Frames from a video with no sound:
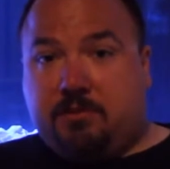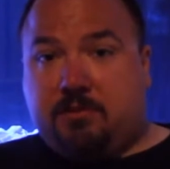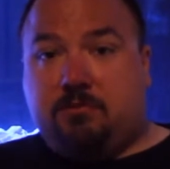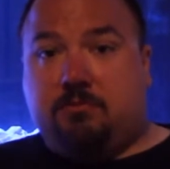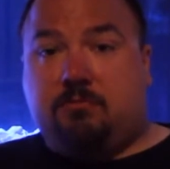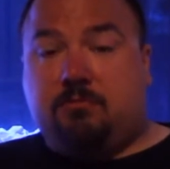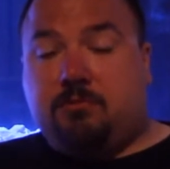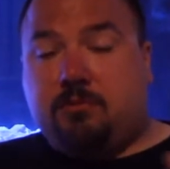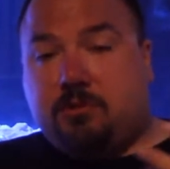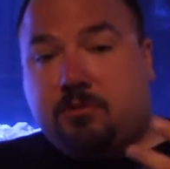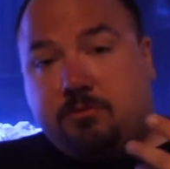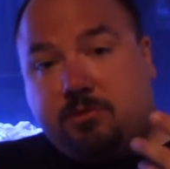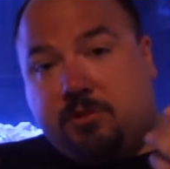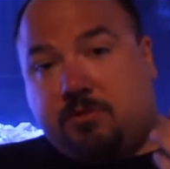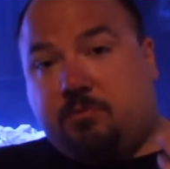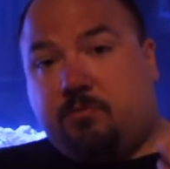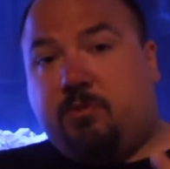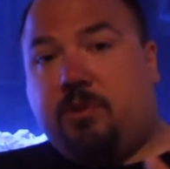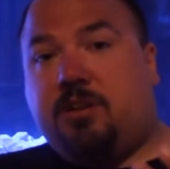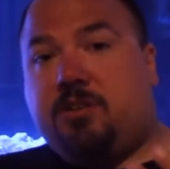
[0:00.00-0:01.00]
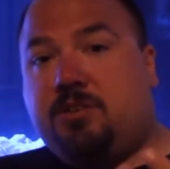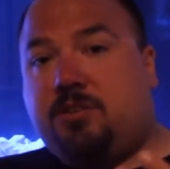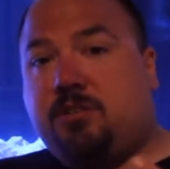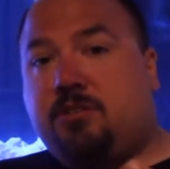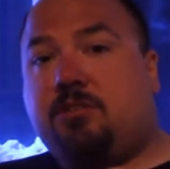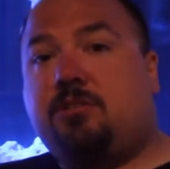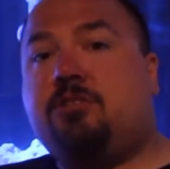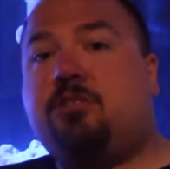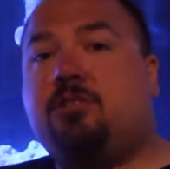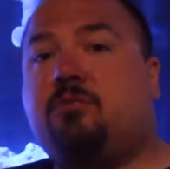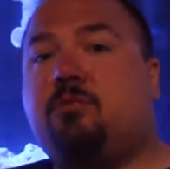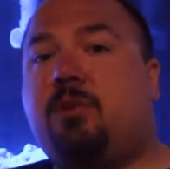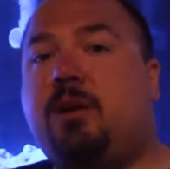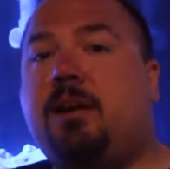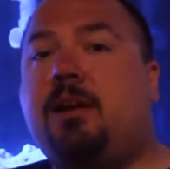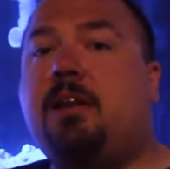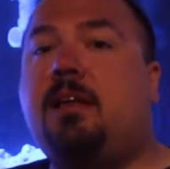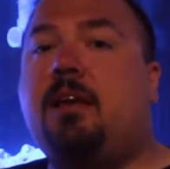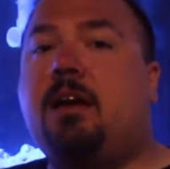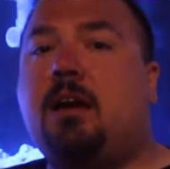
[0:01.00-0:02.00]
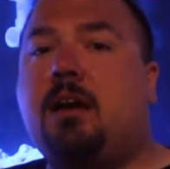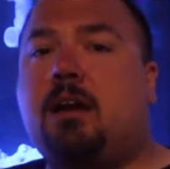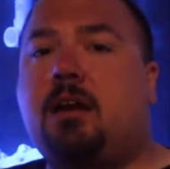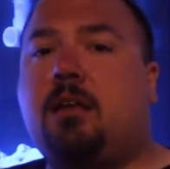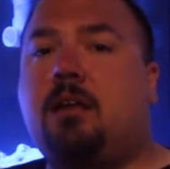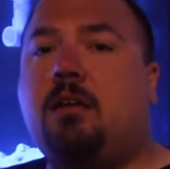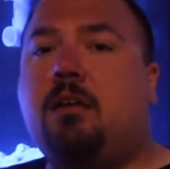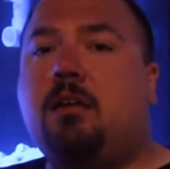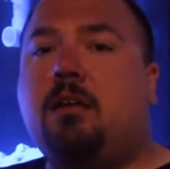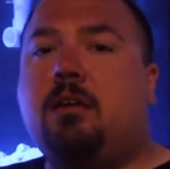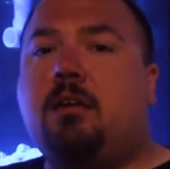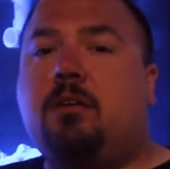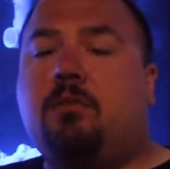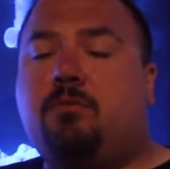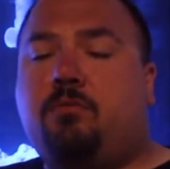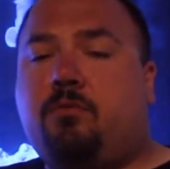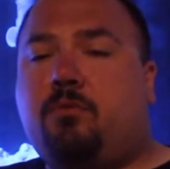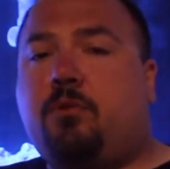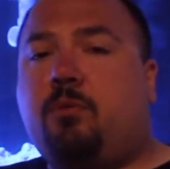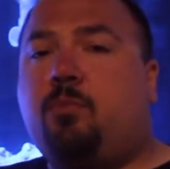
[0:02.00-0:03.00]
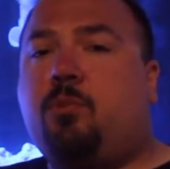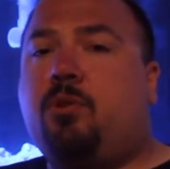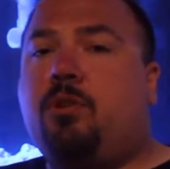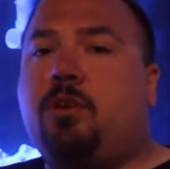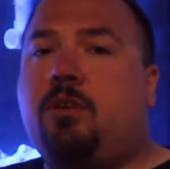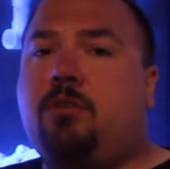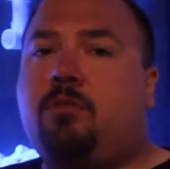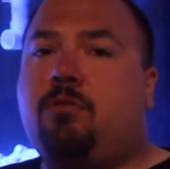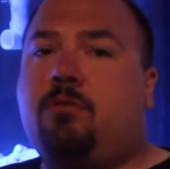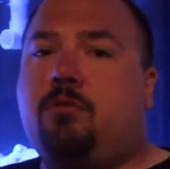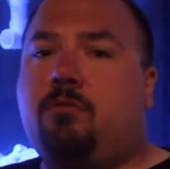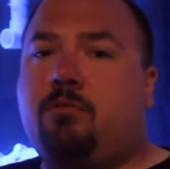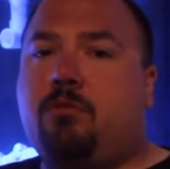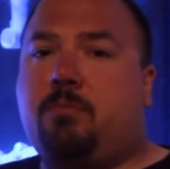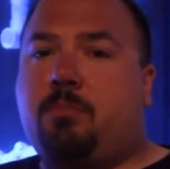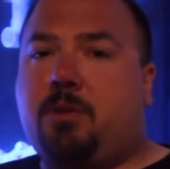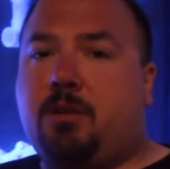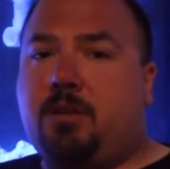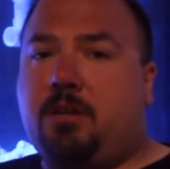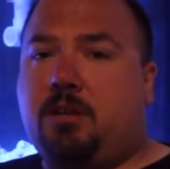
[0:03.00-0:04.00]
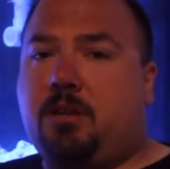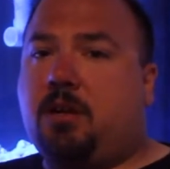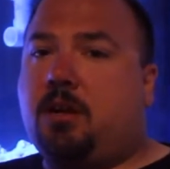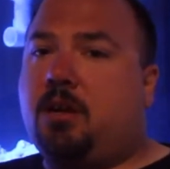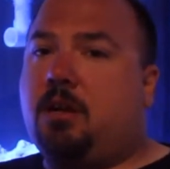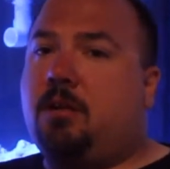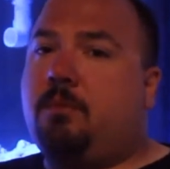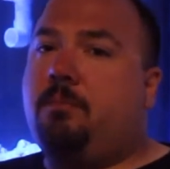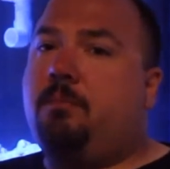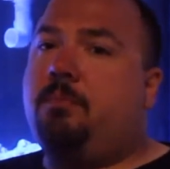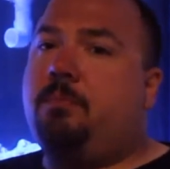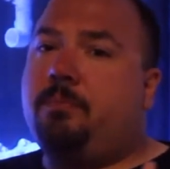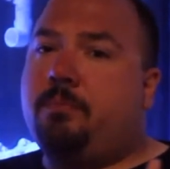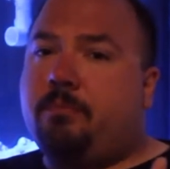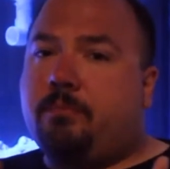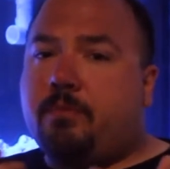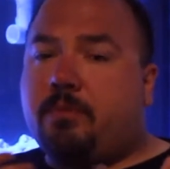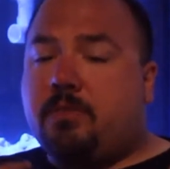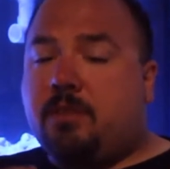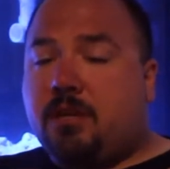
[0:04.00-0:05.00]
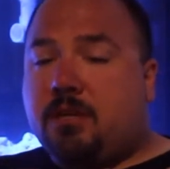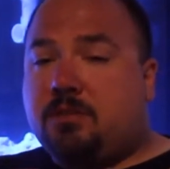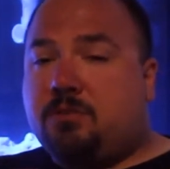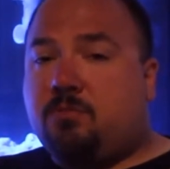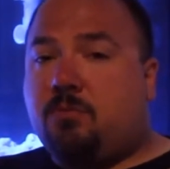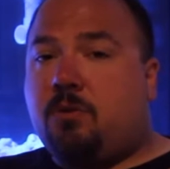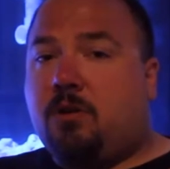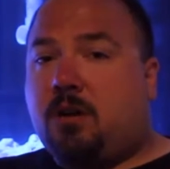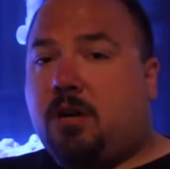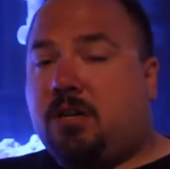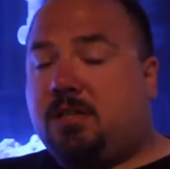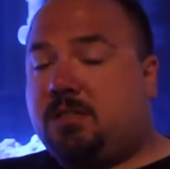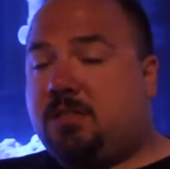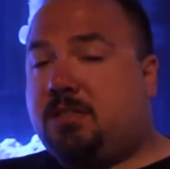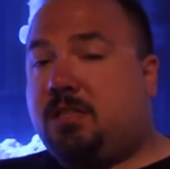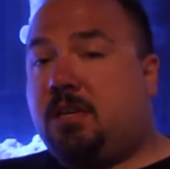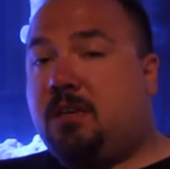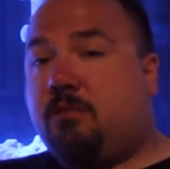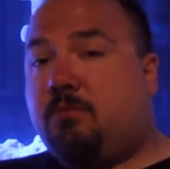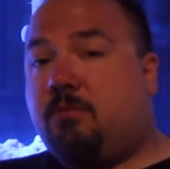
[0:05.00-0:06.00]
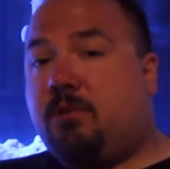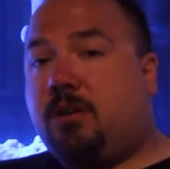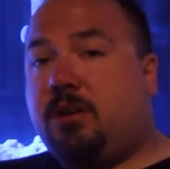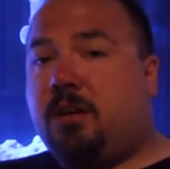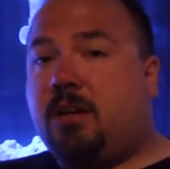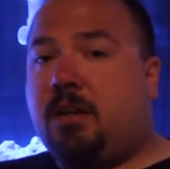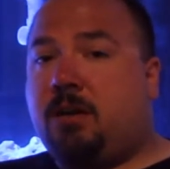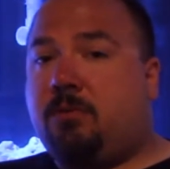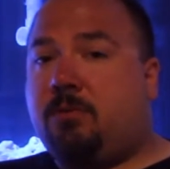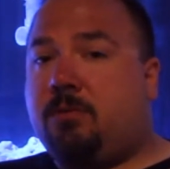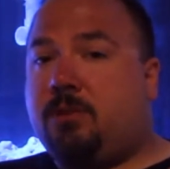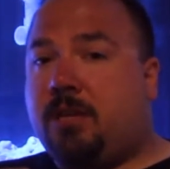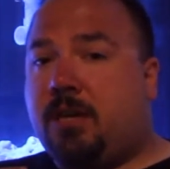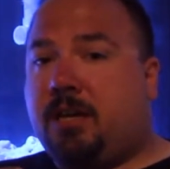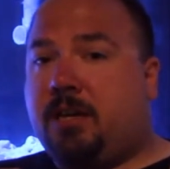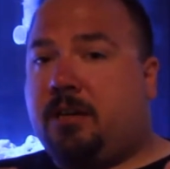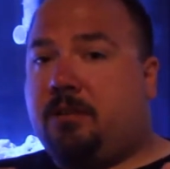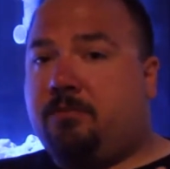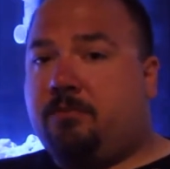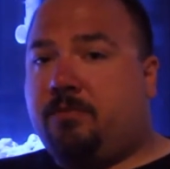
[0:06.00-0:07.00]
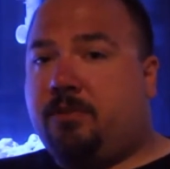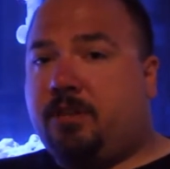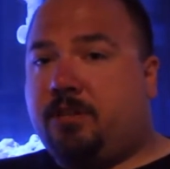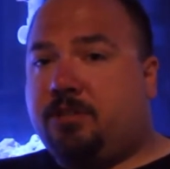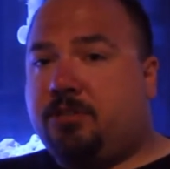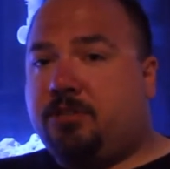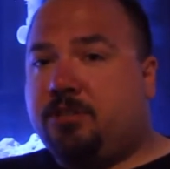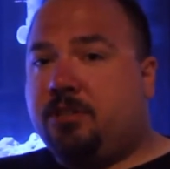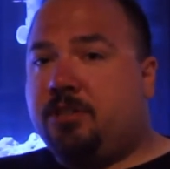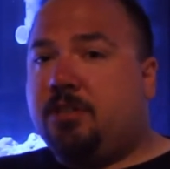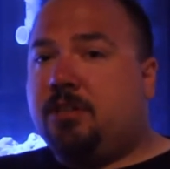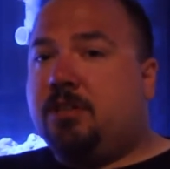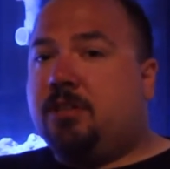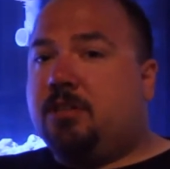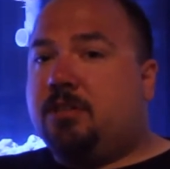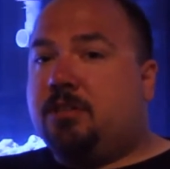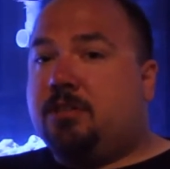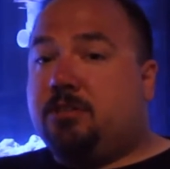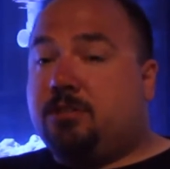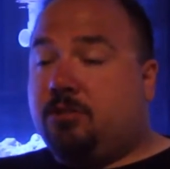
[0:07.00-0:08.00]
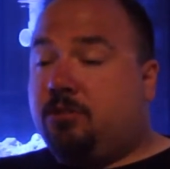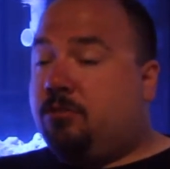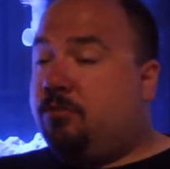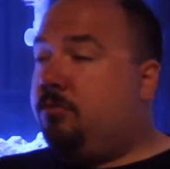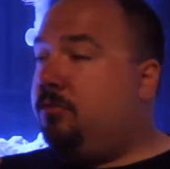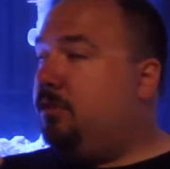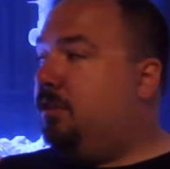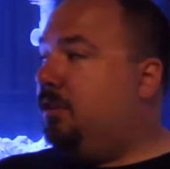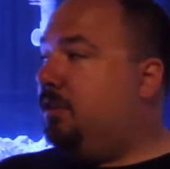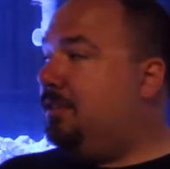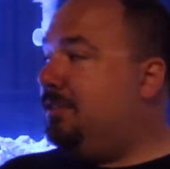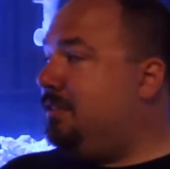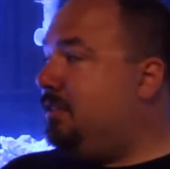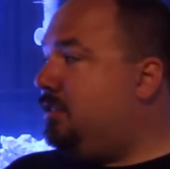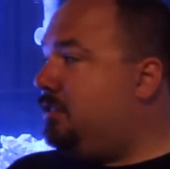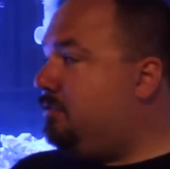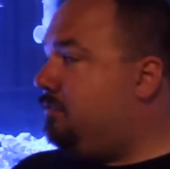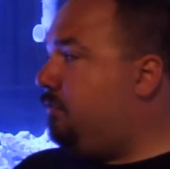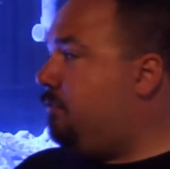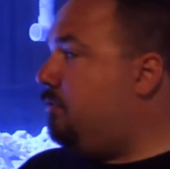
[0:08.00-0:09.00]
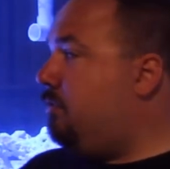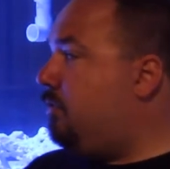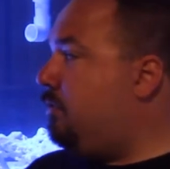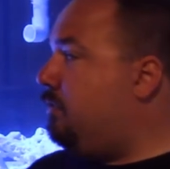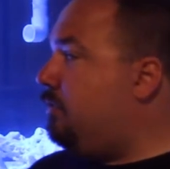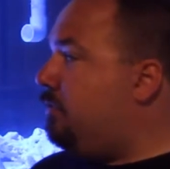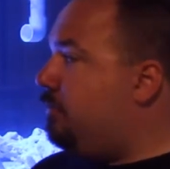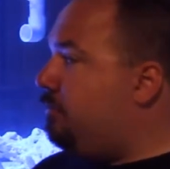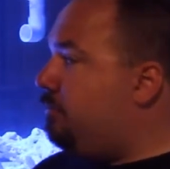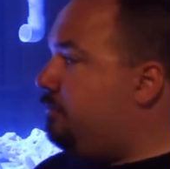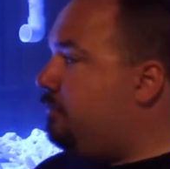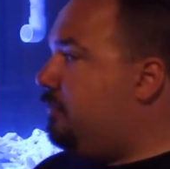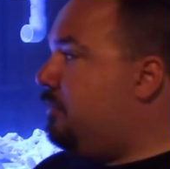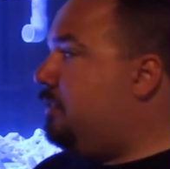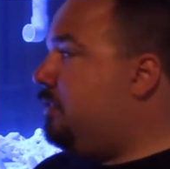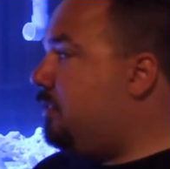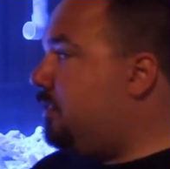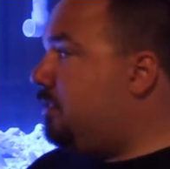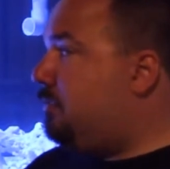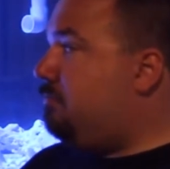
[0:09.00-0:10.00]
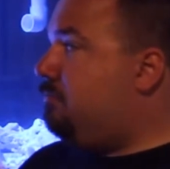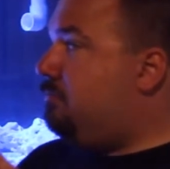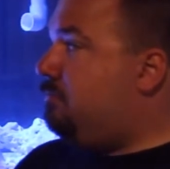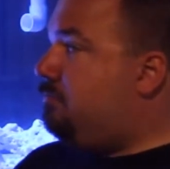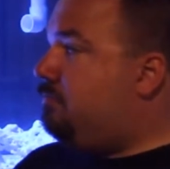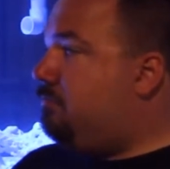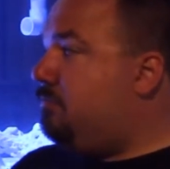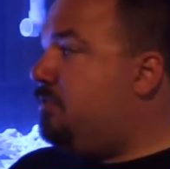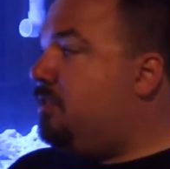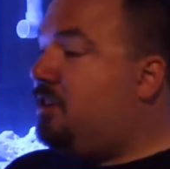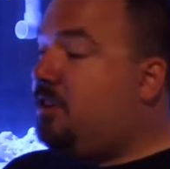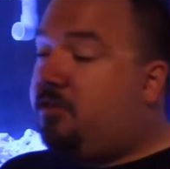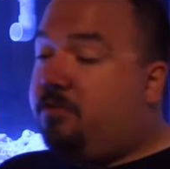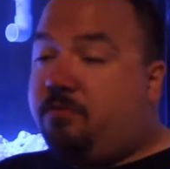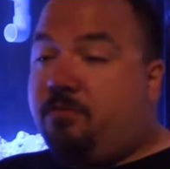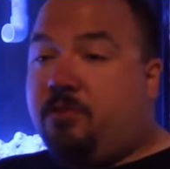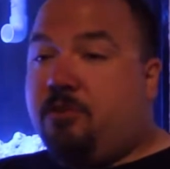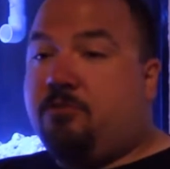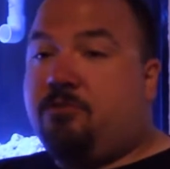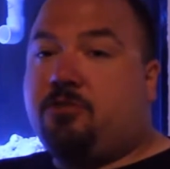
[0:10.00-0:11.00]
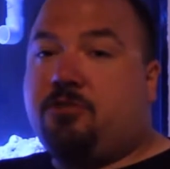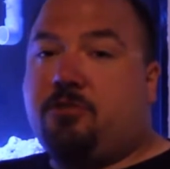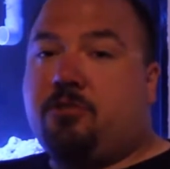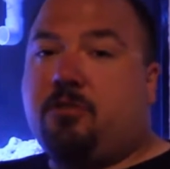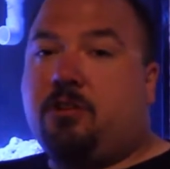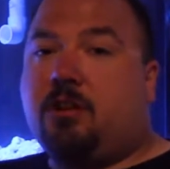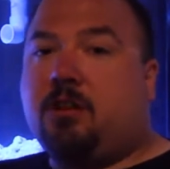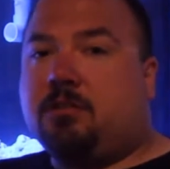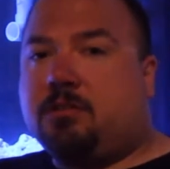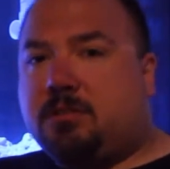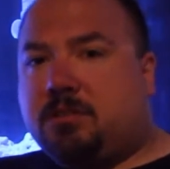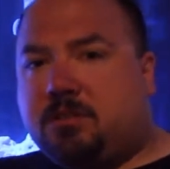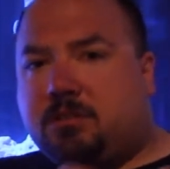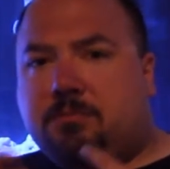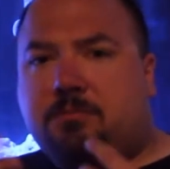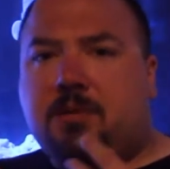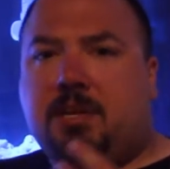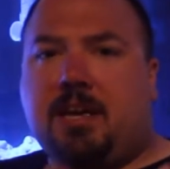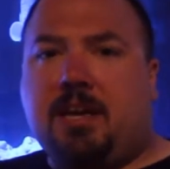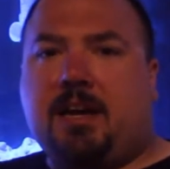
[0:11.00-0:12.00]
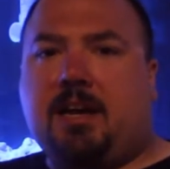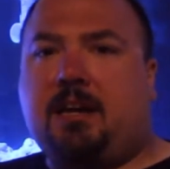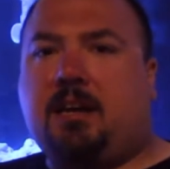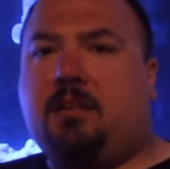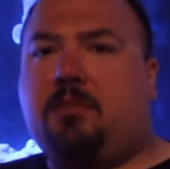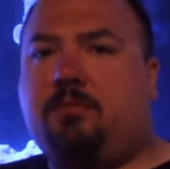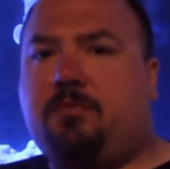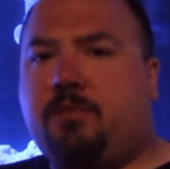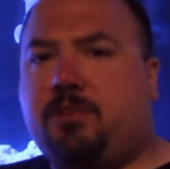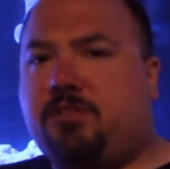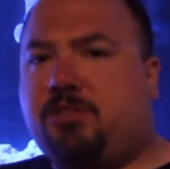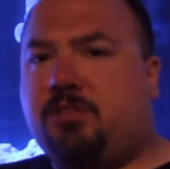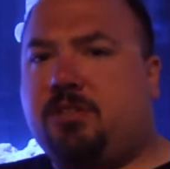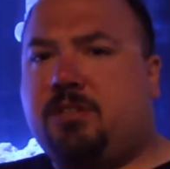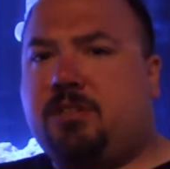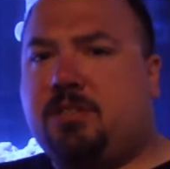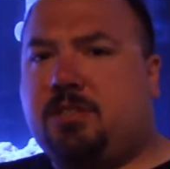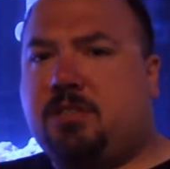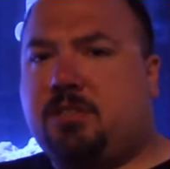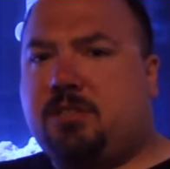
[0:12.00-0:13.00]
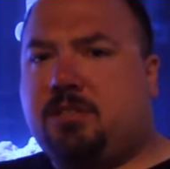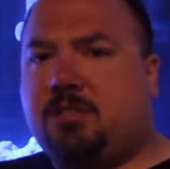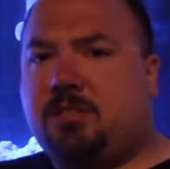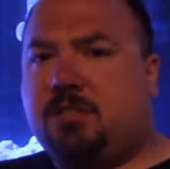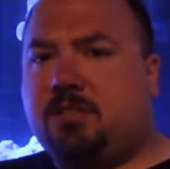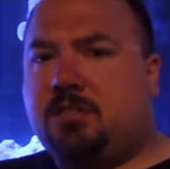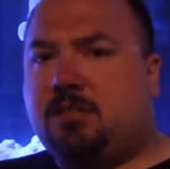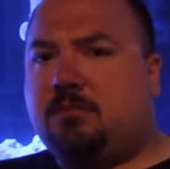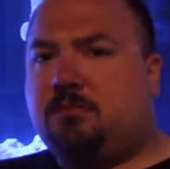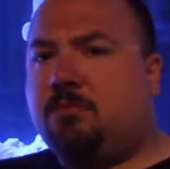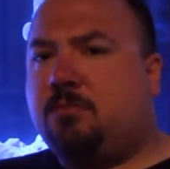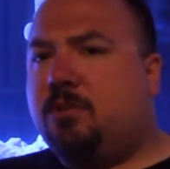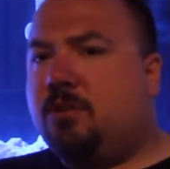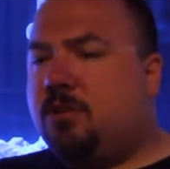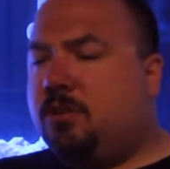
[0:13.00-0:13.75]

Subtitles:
to do some research and reading on it, formulate your own opinion on it. That's where I stand right now with adding fish. So at least for the near future, I'll still be adding fish into this system